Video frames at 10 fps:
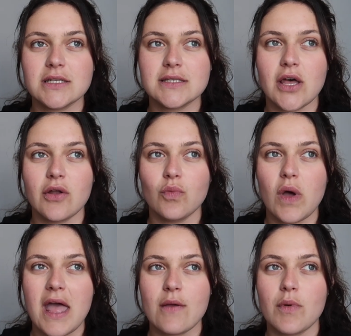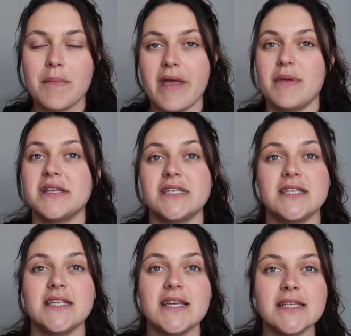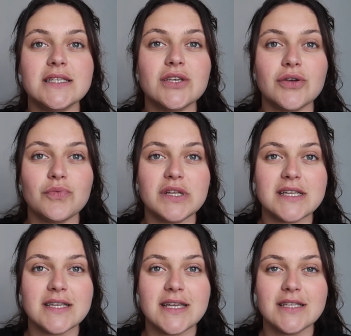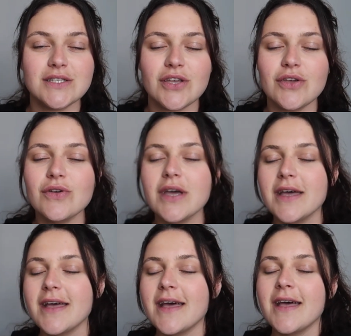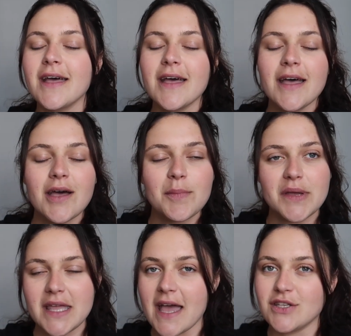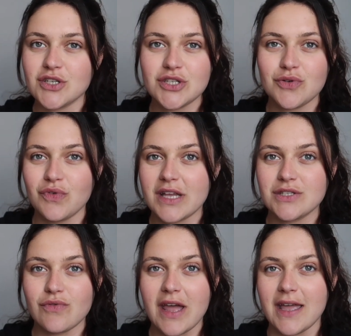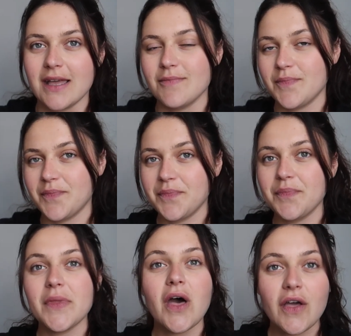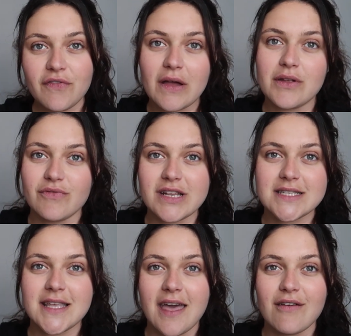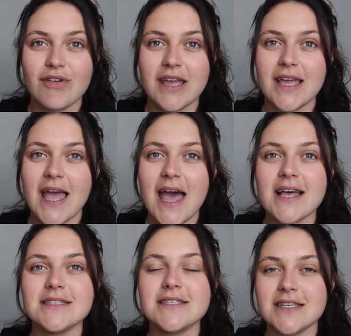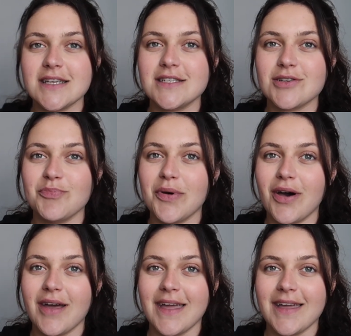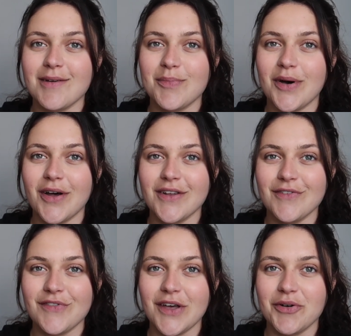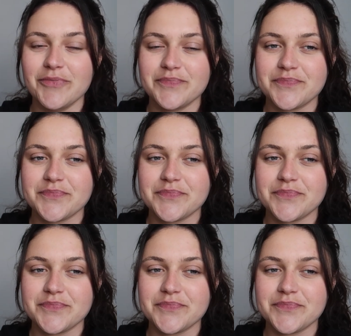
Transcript: a certain way when maybe it didn't need to, we didn't need to. But yeah, just to reiterate, I found it really scary, as did my partner Phil.